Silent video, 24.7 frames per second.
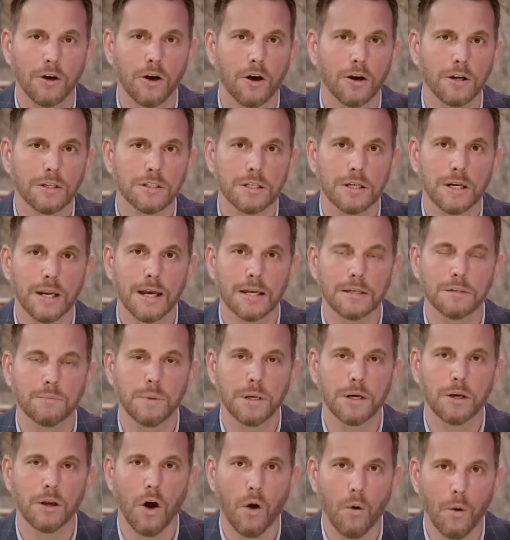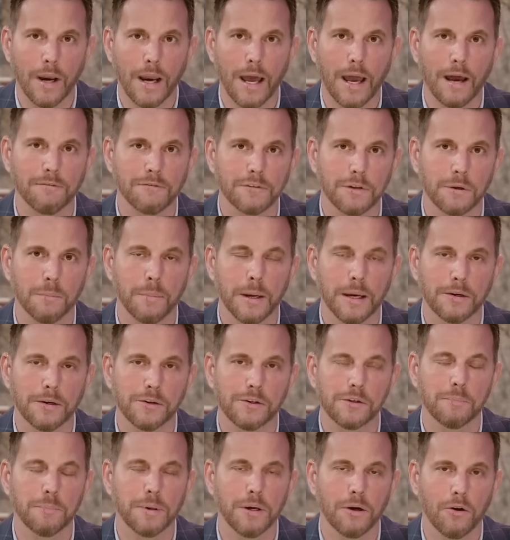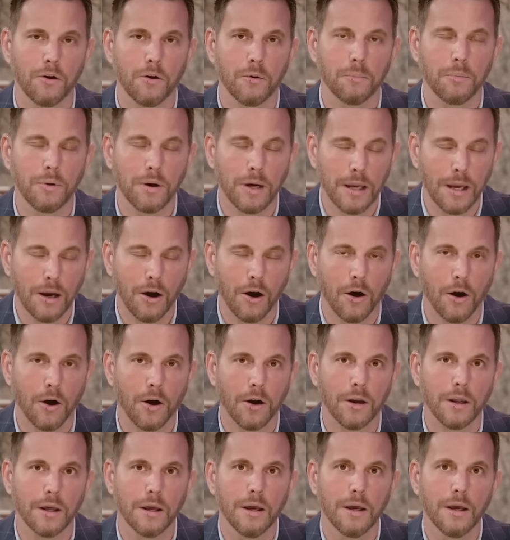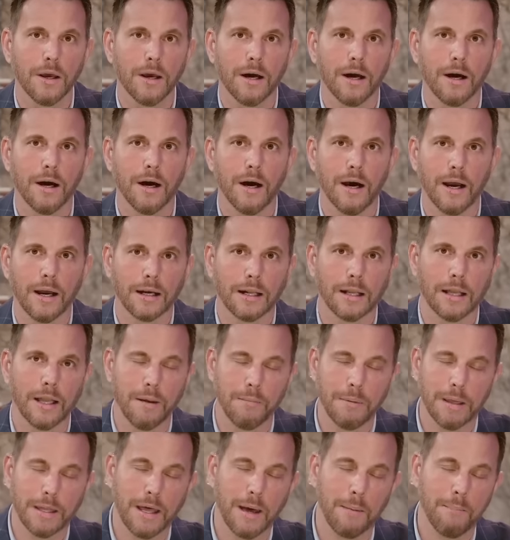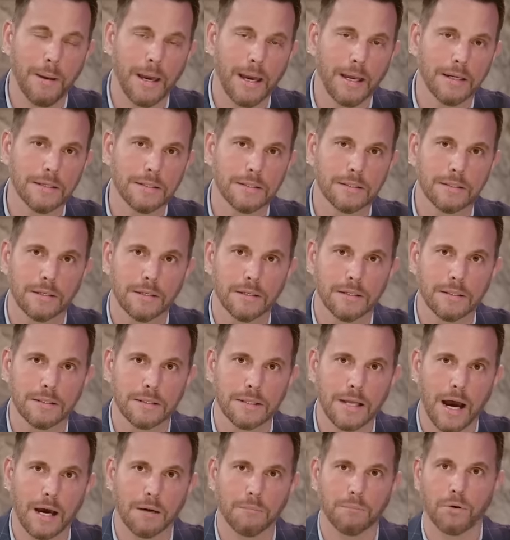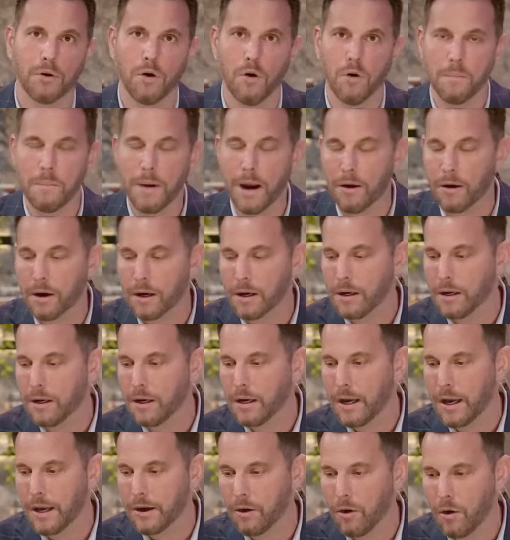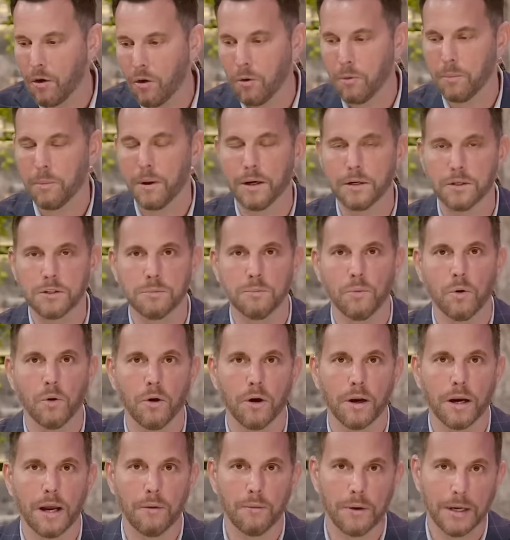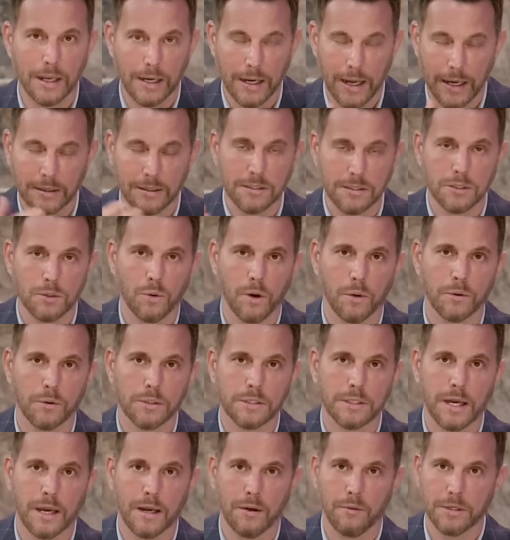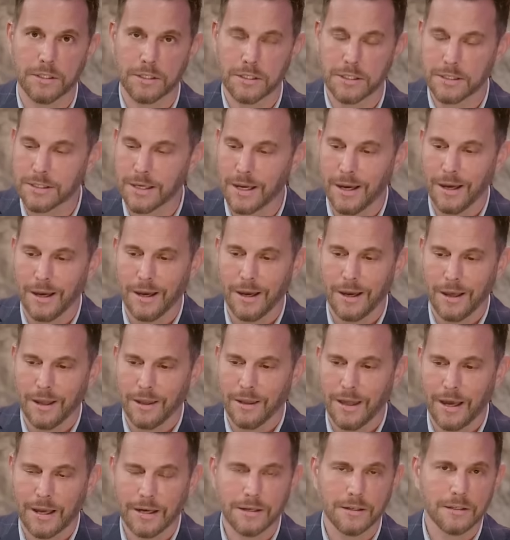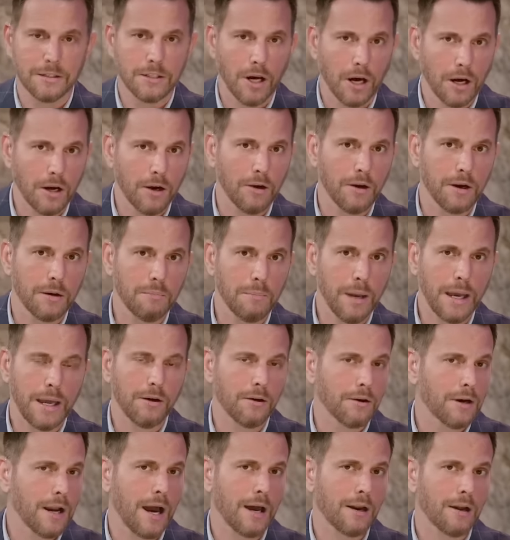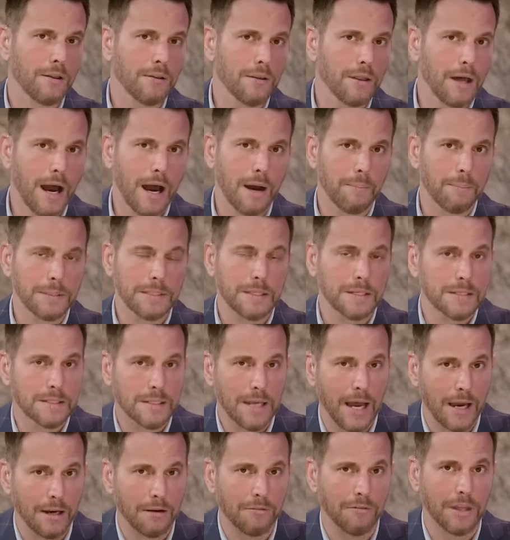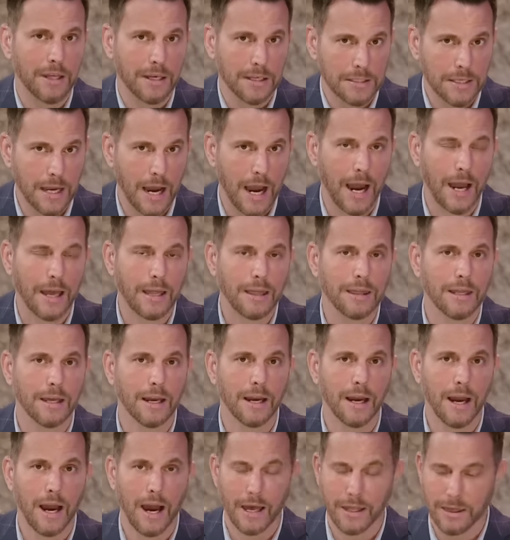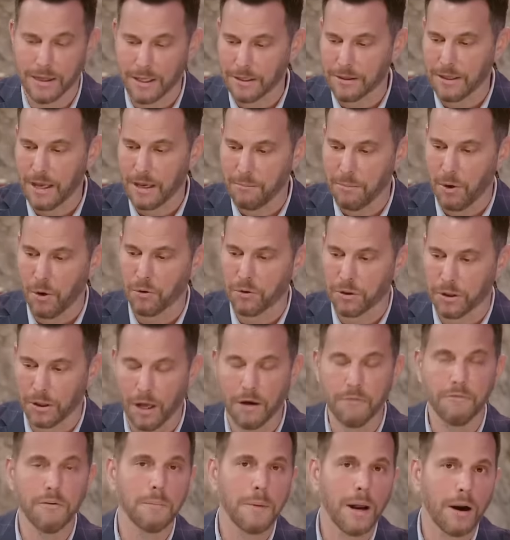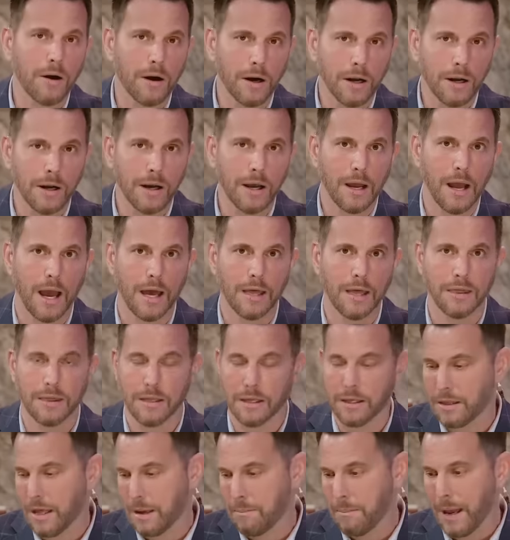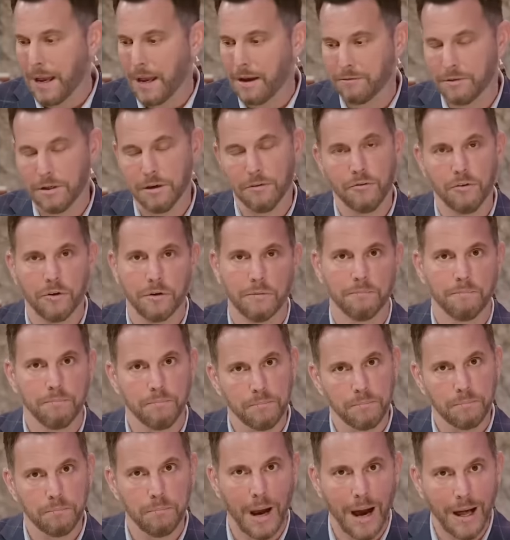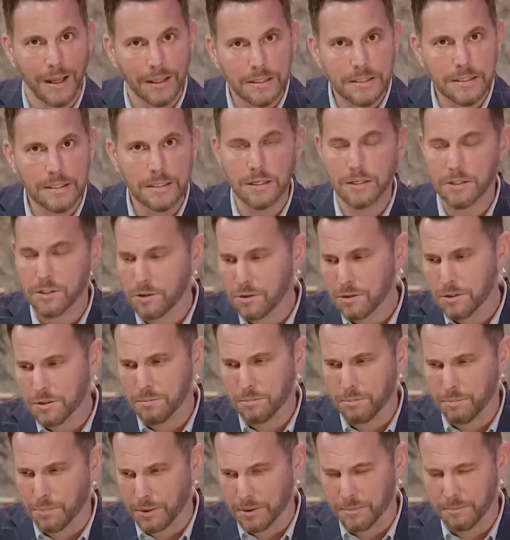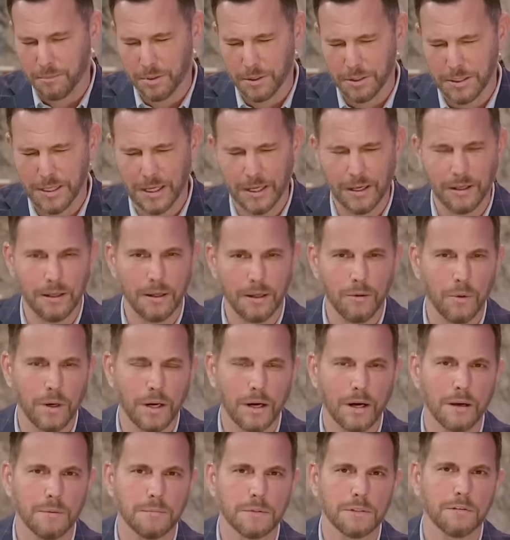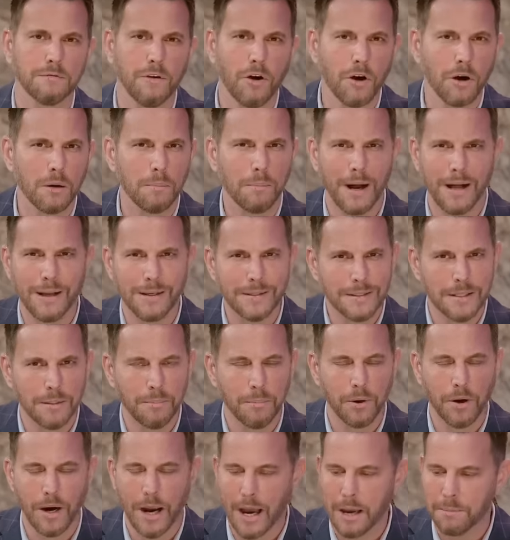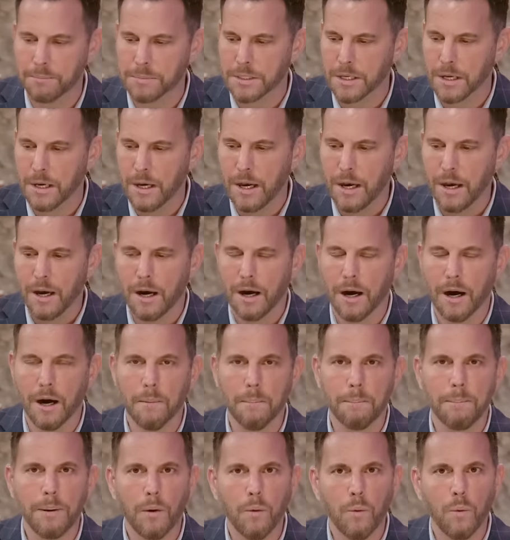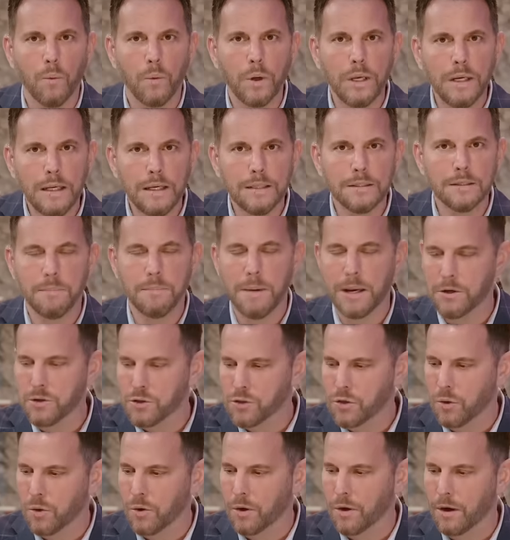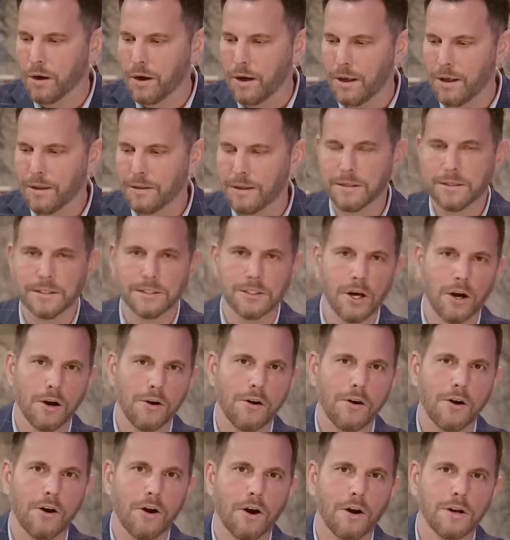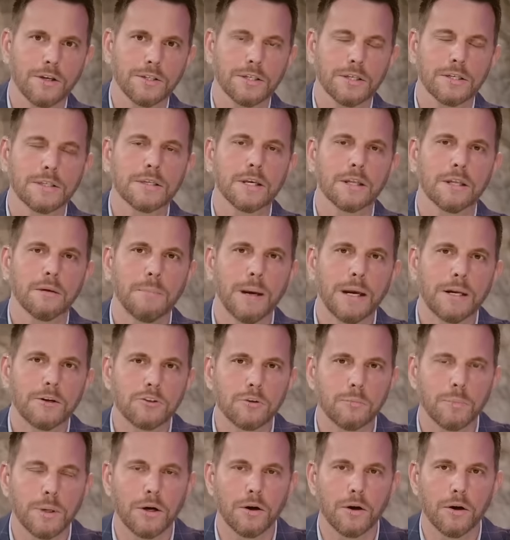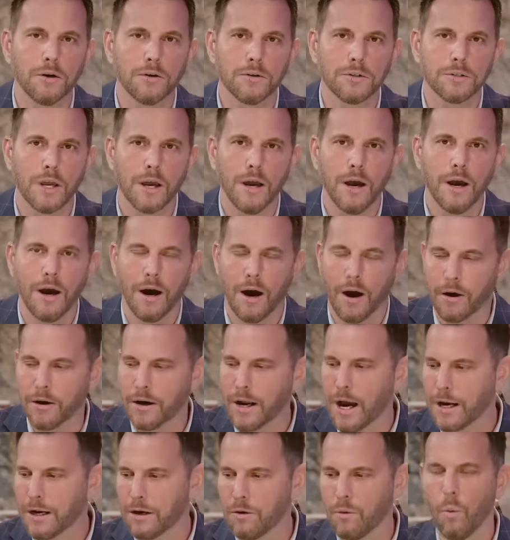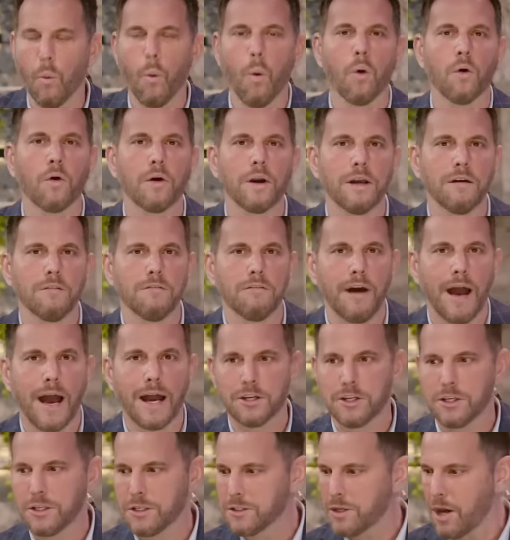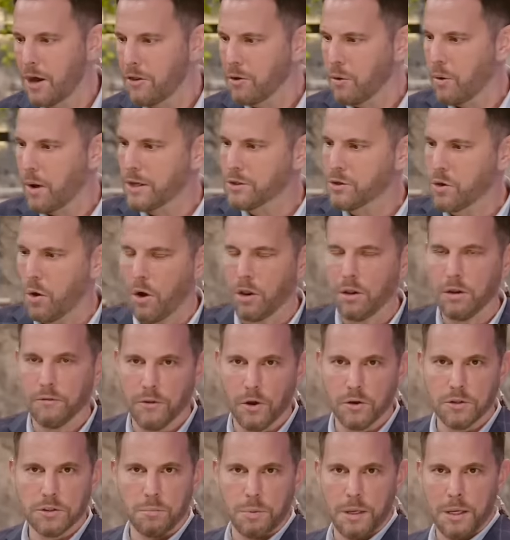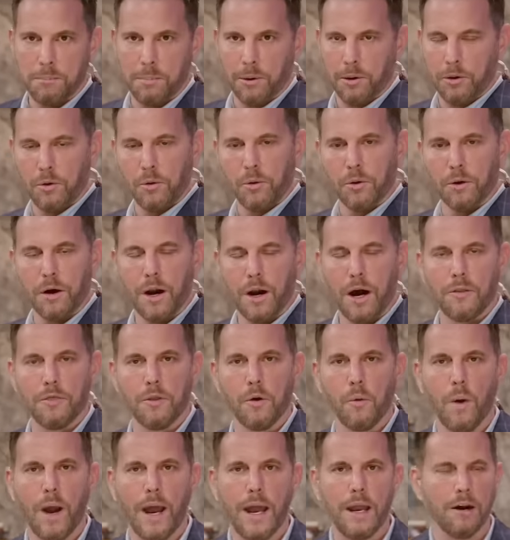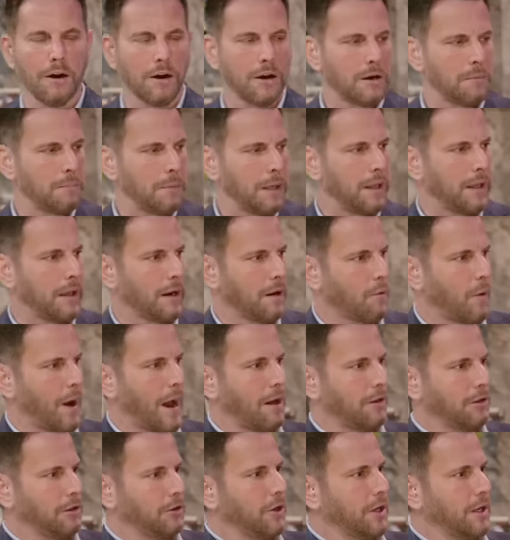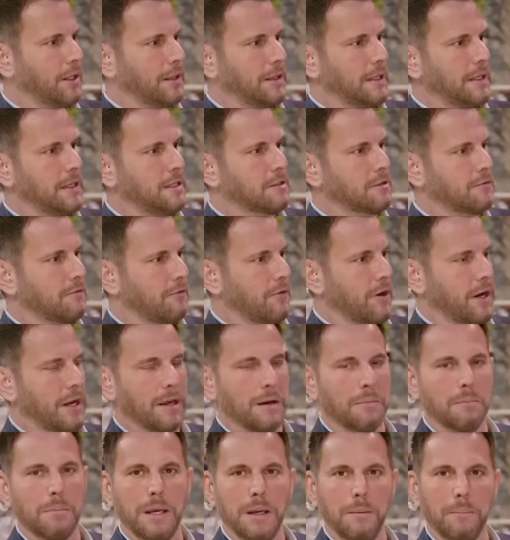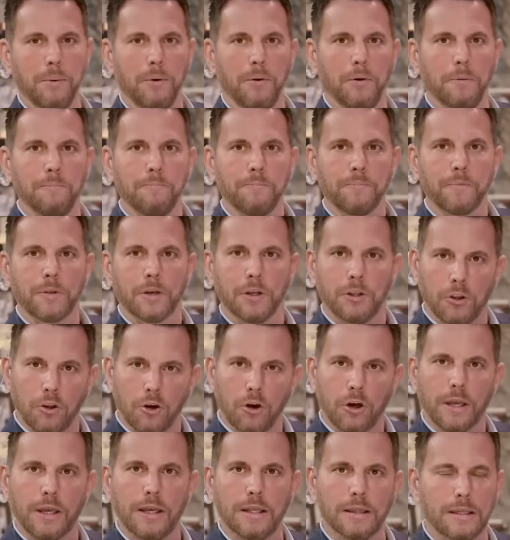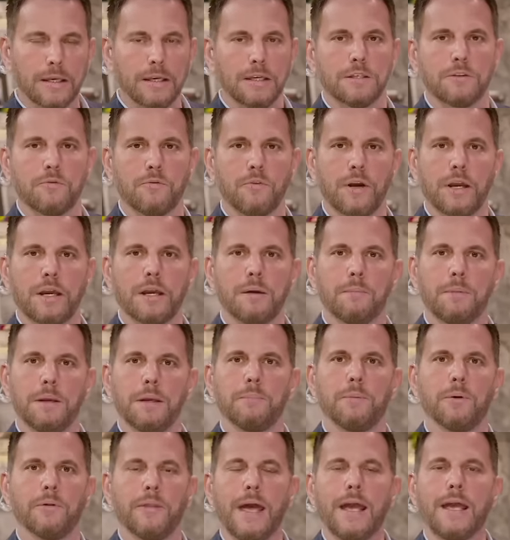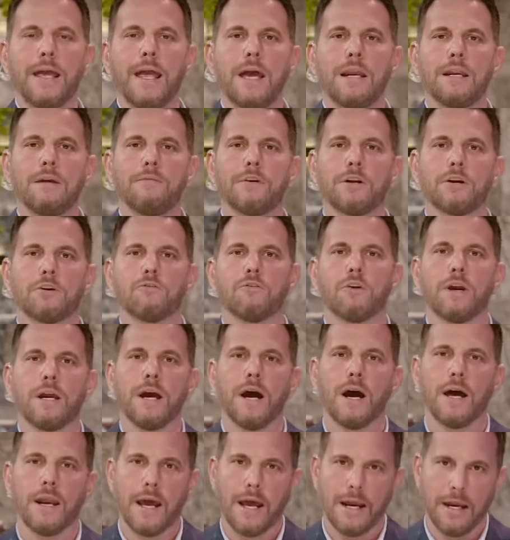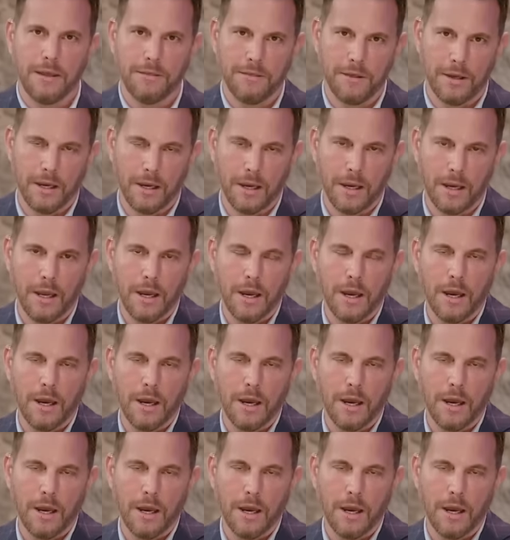Carlson has been going after Ben Shapiro pretty hard. Uh, and claiming that Ben is is not pro America and a whole bunch more. And I would connect this to what we're saying, which is that Tucker and Ben are not on the opposite side of things. I think. I think they both love America. I think they may have different policy issues, per- particularly when it comes to foreign policy, perhaps. Uh, but we need to make sure that the Tucker Carlsons and the Ben Shapiros are not in warring factions. Otherwise, all of those people who are on the way are going to be like, wow, look at these freaking people. Look at these freaking people. They can't even agree on anything.